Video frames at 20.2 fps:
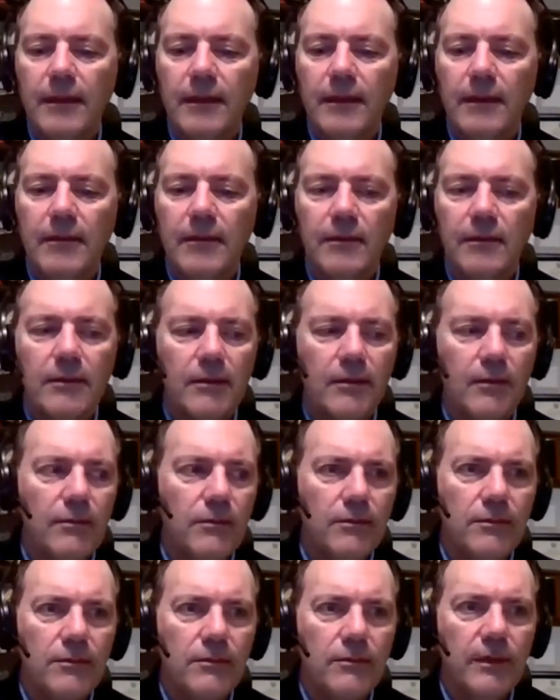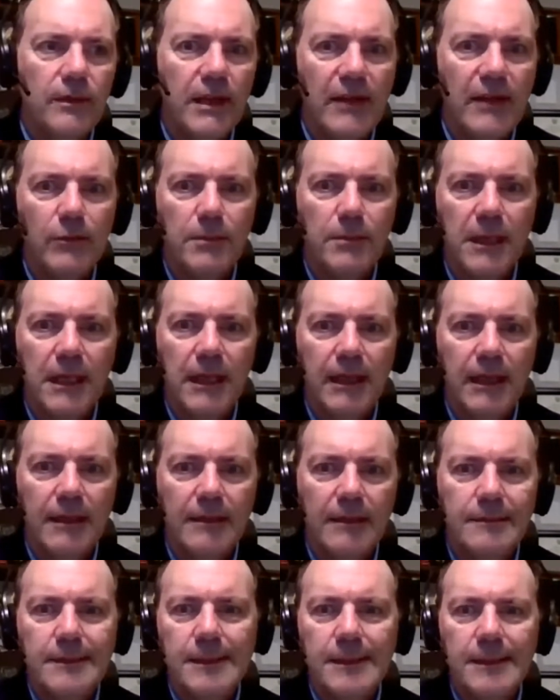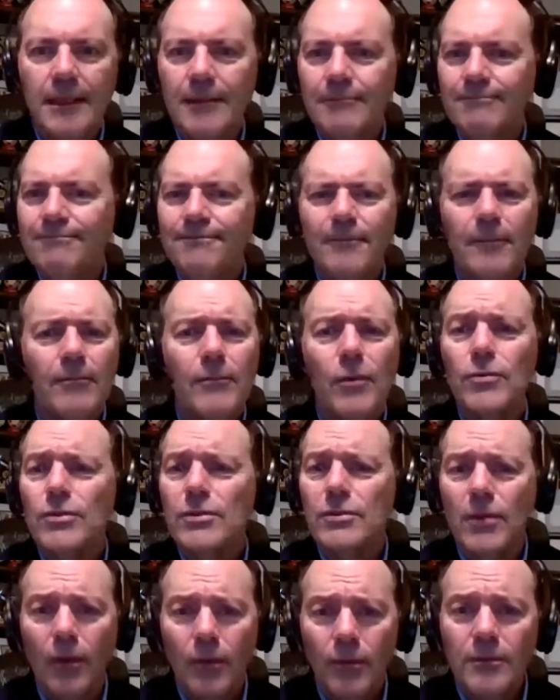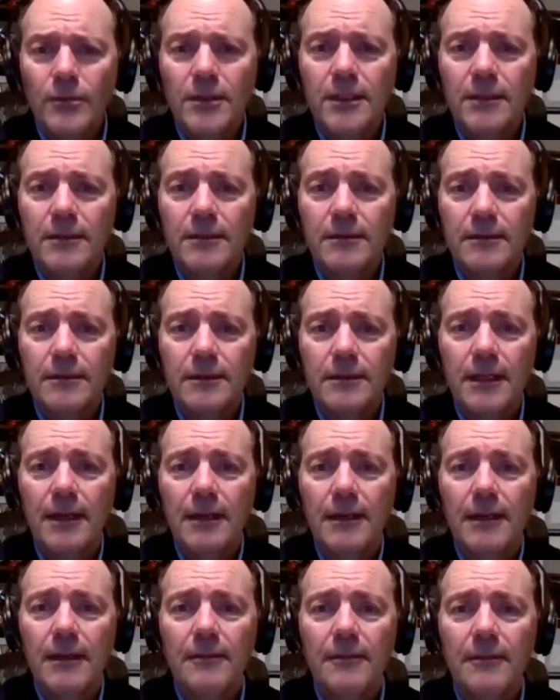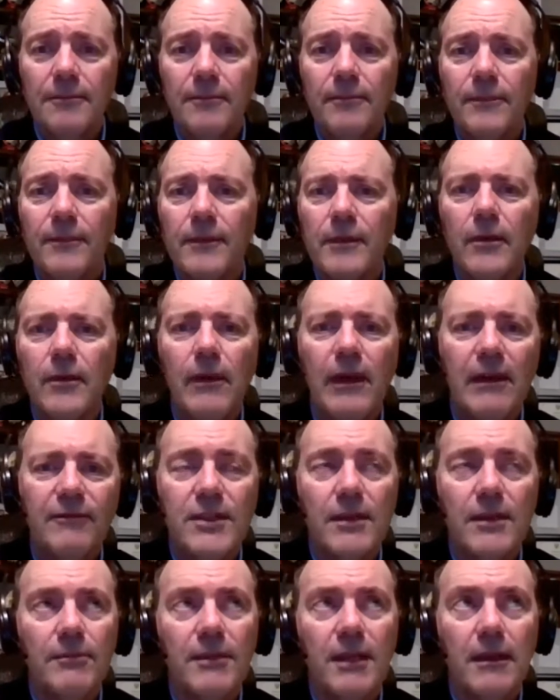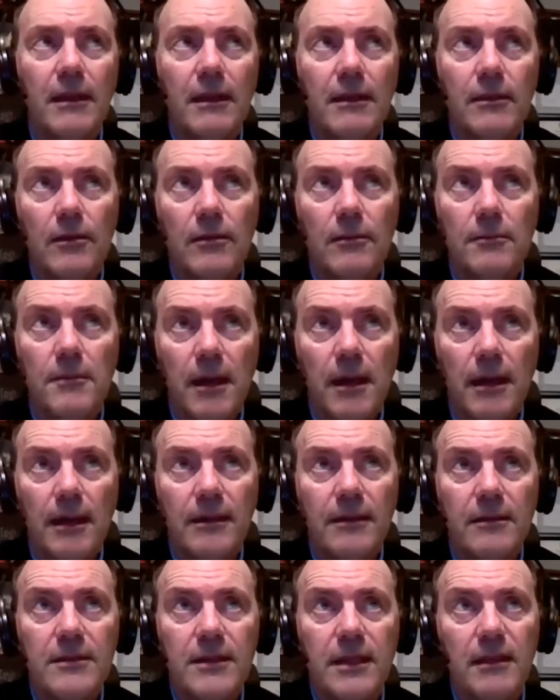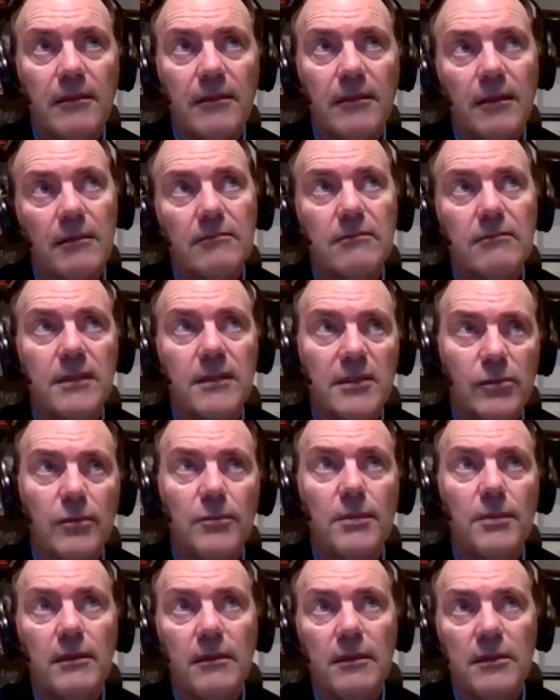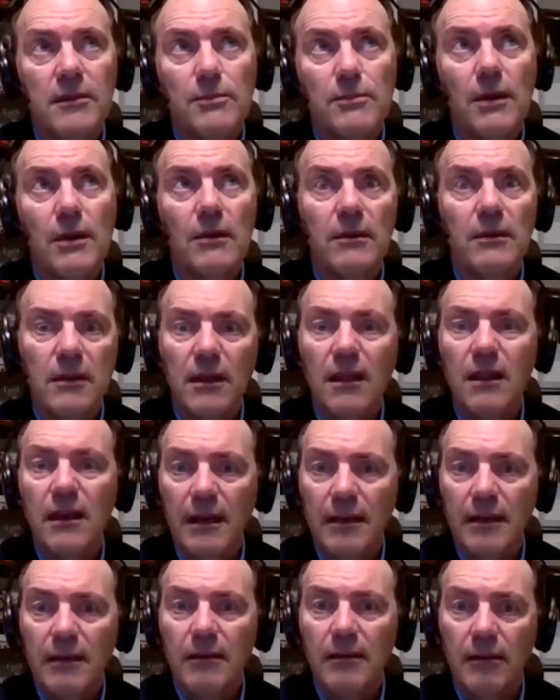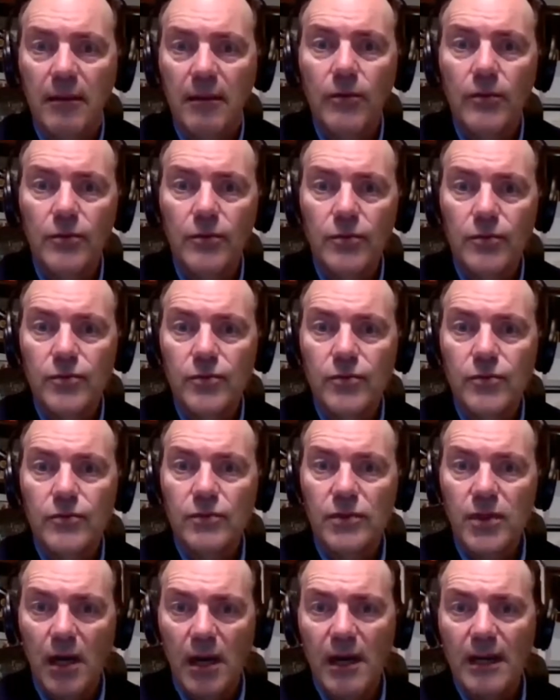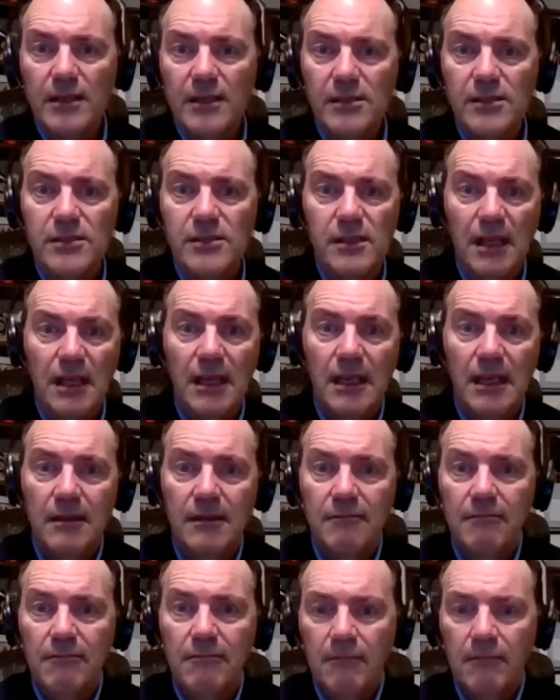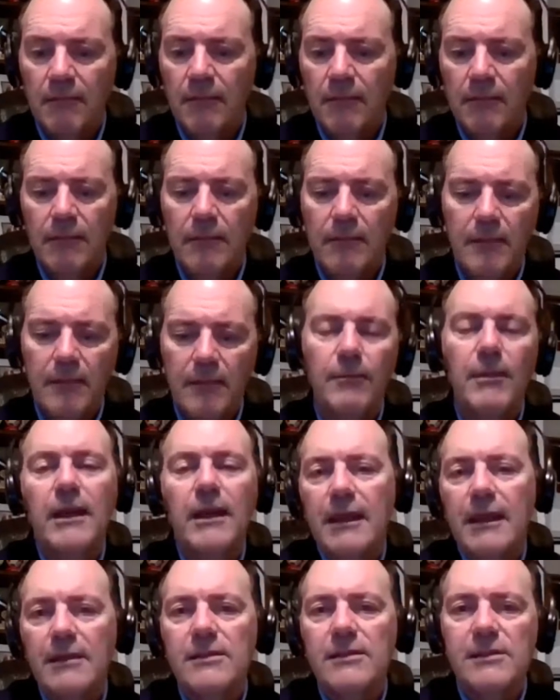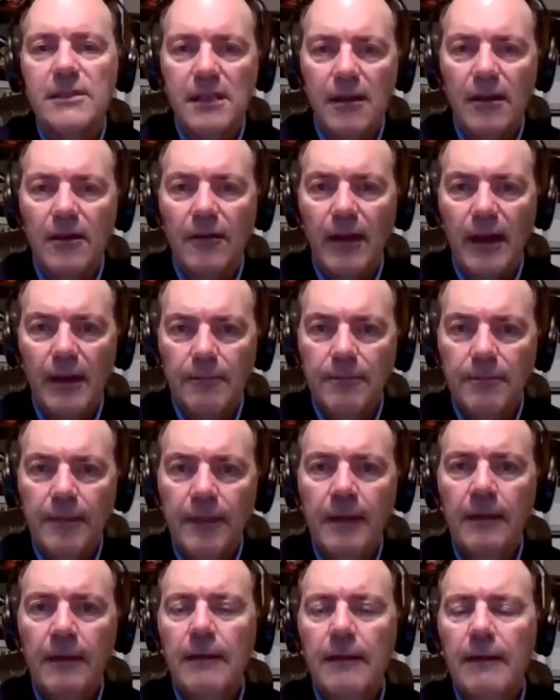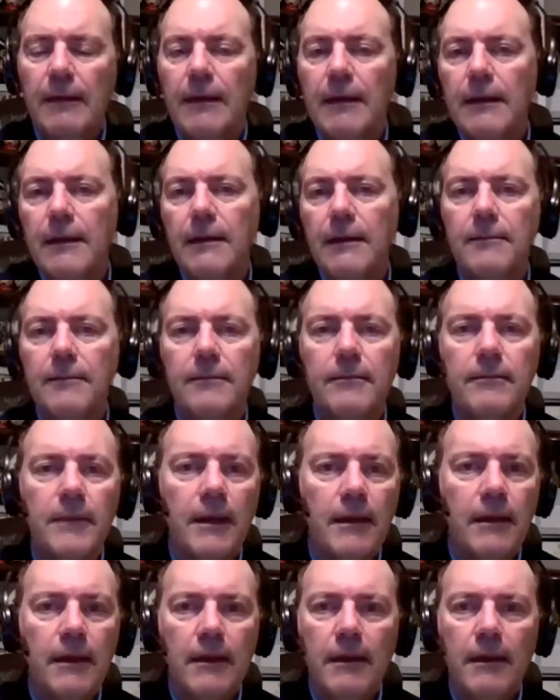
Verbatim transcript: you know, do we have a plan? Most don't. Um, you have something in your mind saying, look, this would be smart to connect those dots in, in my case, CRM, um,